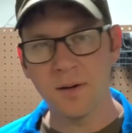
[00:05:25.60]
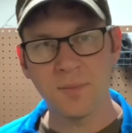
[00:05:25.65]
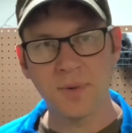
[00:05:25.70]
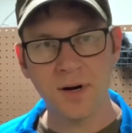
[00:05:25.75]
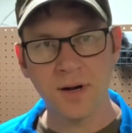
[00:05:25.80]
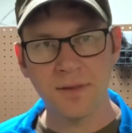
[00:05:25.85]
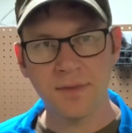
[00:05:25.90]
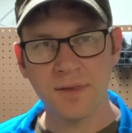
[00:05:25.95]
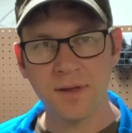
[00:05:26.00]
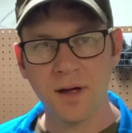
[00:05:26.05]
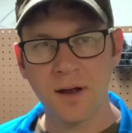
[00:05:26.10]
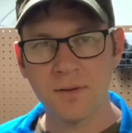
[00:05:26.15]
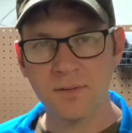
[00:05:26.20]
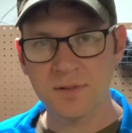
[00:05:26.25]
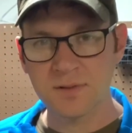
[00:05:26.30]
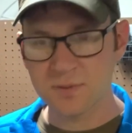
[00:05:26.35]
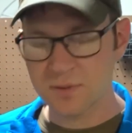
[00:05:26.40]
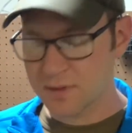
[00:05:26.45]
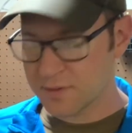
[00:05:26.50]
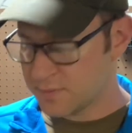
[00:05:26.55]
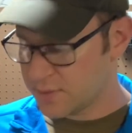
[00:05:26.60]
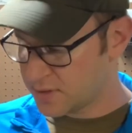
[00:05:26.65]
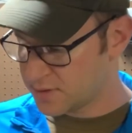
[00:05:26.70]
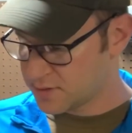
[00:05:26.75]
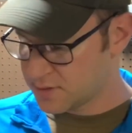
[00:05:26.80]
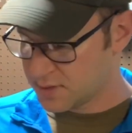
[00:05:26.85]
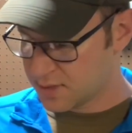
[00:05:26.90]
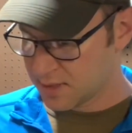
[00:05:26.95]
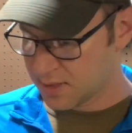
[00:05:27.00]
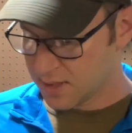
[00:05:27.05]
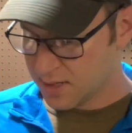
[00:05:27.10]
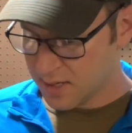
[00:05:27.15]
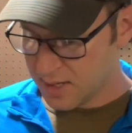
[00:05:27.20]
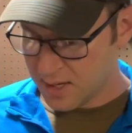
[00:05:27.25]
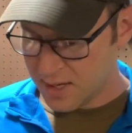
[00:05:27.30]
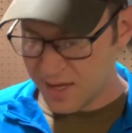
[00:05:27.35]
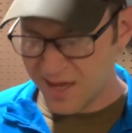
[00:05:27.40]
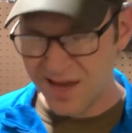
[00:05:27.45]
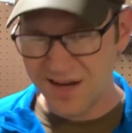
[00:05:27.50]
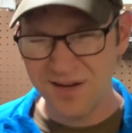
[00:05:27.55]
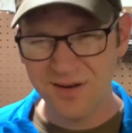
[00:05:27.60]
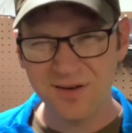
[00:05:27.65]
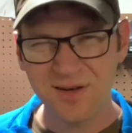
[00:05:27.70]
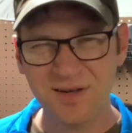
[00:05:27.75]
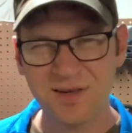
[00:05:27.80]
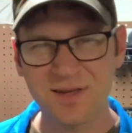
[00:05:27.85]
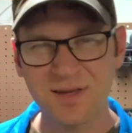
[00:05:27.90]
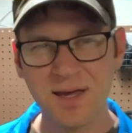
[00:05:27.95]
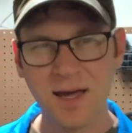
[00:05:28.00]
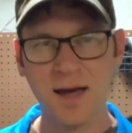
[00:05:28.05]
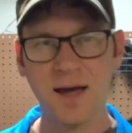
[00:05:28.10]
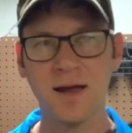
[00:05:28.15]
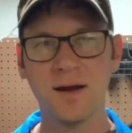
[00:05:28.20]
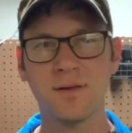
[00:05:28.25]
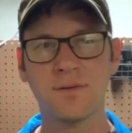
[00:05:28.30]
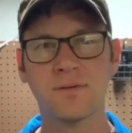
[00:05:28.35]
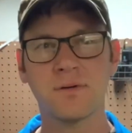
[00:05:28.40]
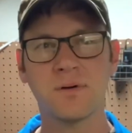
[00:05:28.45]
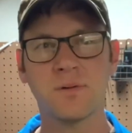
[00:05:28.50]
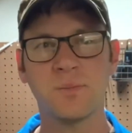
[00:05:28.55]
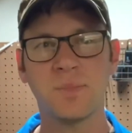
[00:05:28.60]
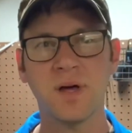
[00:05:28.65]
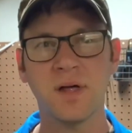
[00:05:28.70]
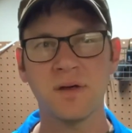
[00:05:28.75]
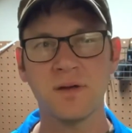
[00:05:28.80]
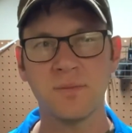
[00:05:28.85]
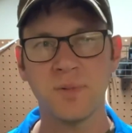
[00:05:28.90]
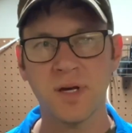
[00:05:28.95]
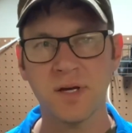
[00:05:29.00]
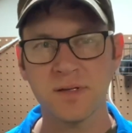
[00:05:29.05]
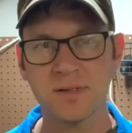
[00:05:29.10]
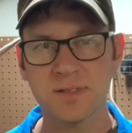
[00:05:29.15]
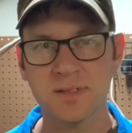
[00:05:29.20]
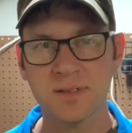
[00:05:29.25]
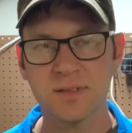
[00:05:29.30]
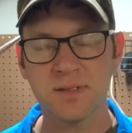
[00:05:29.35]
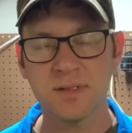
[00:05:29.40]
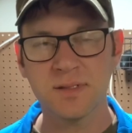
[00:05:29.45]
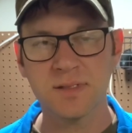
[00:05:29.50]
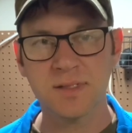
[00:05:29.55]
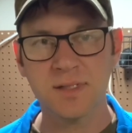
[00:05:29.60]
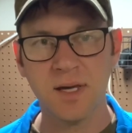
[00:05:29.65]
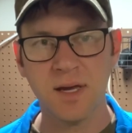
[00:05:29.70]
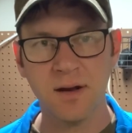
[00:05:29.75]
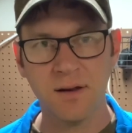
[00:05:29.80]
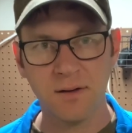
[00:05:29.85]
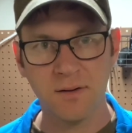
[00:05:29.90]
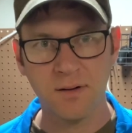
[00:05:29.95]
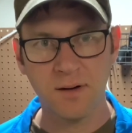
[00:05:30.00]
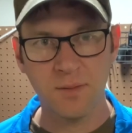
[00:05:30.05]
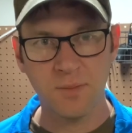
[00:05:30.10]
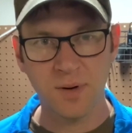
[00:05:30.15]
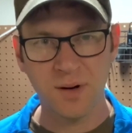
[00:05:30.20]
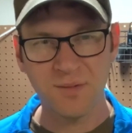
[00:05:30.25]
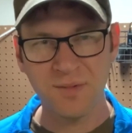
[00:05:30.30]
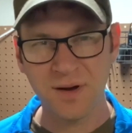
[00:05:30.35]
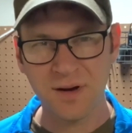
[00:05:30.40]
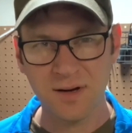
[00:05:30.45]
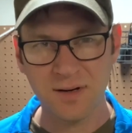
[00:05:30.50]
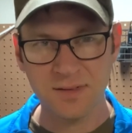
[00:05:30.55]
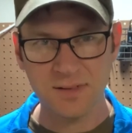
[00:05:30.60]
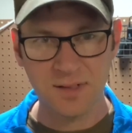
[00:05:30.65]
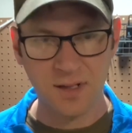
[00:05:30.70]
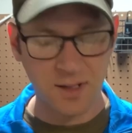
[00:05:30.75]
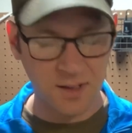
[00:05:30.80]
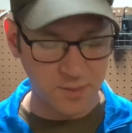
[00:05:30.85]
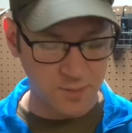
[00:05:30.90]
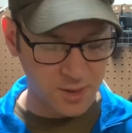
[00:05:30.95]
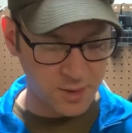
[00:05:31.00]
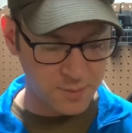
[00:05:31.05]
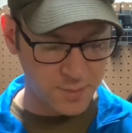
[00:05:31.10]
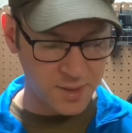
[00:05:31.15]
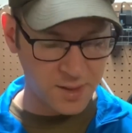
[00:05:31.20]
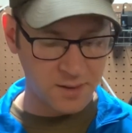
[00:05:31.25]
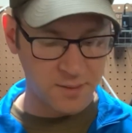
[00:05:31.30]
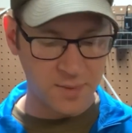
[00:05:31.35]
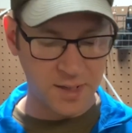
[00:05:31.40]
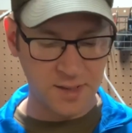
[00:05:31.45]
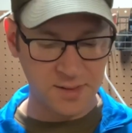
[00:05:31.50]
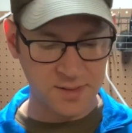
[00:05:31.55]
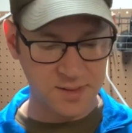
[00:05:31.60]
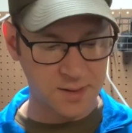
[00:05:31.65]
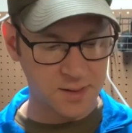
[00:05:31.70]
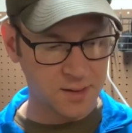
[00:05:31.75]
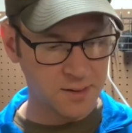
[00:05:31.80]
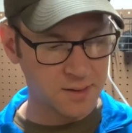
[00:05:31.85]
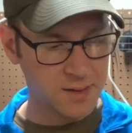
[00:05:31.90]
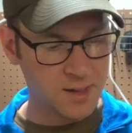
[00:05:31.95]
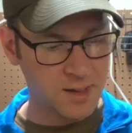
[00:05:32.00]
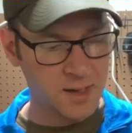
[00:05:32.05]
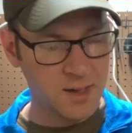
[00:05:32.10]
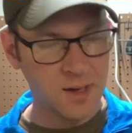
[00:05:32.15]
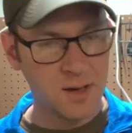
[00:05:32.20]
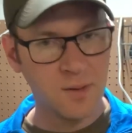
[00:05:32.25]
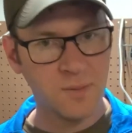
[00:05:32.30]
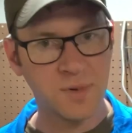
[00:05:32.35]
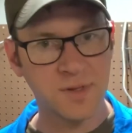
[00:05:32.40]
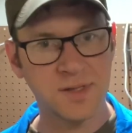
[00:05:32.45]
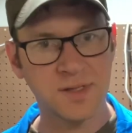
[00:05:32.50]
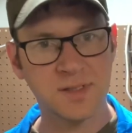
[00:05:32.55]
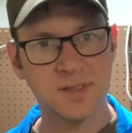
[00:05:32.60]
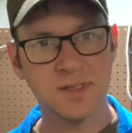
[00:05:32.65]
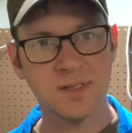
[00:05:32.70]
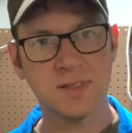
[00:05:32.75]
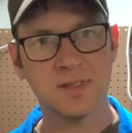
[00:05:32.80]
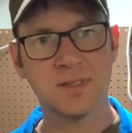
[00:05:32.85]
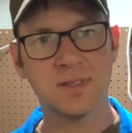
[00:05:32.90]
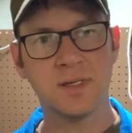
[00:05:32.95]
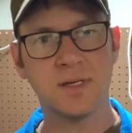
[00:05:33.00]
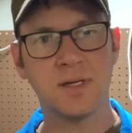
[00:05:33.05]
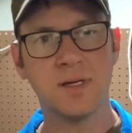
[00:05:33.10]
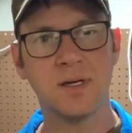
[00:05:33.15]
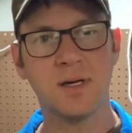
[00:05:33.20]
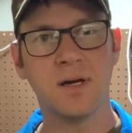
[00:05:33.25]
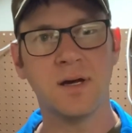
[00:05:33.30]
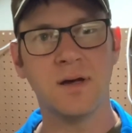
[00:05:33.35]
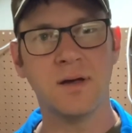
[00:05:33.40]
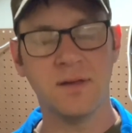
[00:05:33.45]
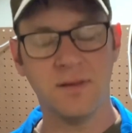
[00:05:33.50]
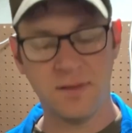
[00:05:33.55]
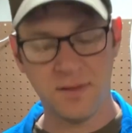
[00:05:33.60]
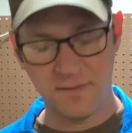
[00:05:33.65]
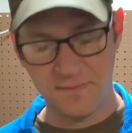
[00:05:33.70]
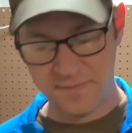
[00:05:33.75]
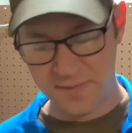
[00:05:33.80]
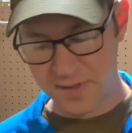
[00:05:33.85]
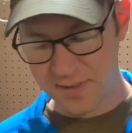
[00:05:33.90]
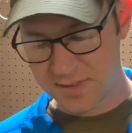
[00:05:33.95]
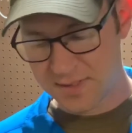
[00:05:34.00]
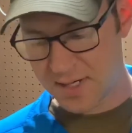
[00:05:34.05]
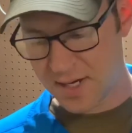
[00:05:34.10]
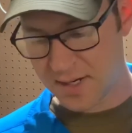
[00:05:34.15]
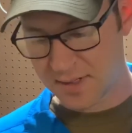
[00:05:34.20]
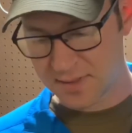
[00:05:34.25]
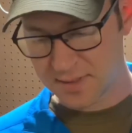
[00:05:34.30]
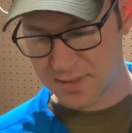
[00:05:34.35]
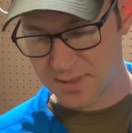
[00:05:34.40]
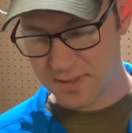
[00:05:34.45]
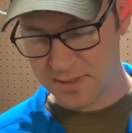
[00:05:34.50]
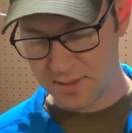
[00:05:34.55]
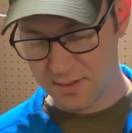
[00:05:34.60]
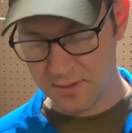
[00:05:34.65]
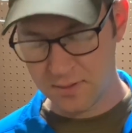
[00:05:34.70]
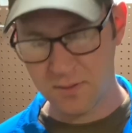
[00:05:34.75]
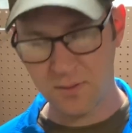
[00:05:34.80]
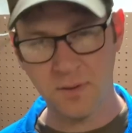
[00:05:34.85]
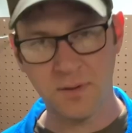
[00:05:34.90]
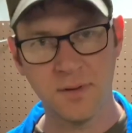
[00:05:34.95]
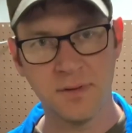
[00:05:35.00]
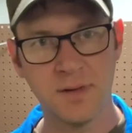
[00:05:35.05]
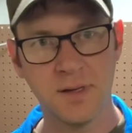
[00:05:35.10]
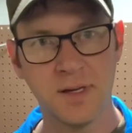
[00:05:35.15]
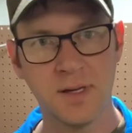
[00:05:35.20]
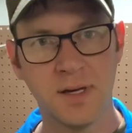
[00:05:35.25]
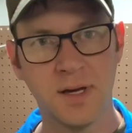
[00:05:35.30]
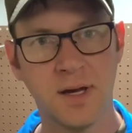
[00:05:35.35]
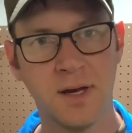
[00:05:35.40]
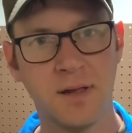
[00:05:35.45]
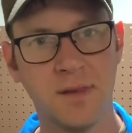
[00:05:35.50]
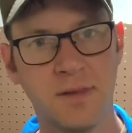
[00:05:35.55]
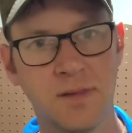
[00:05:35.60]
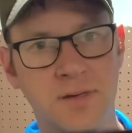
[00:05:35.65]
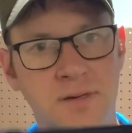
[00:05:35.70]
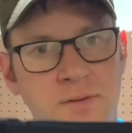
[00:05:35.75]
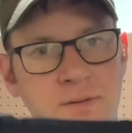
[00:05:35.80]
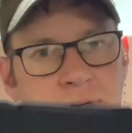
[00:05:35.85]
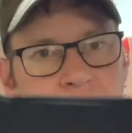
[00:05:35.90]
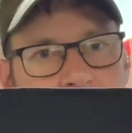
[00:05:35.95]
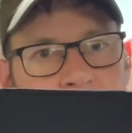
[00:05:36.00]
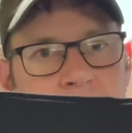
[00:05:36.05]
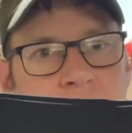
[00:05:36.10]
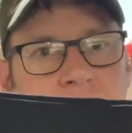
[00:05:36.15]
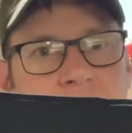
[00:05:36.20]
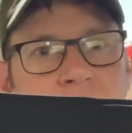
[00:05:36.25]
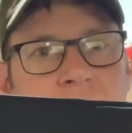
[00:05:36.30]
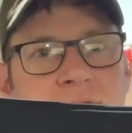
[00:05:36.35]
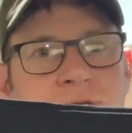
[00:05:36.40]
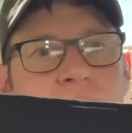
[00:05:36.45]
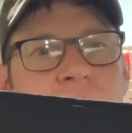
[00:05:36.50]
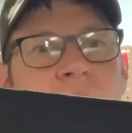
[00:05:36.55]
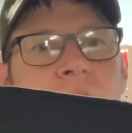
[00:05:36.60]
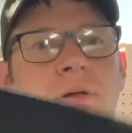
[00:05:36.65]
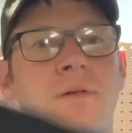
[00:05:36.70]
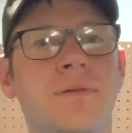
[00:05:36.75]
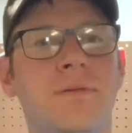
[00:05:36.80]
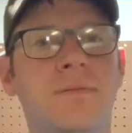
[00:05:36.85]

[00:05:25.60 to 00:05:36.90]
I thought it was worth mentioning. And you could kind of throw belly bands into this category, but I'm not going to talk about belly bands at all. But this is the Vertex, or the Unity clutch belt.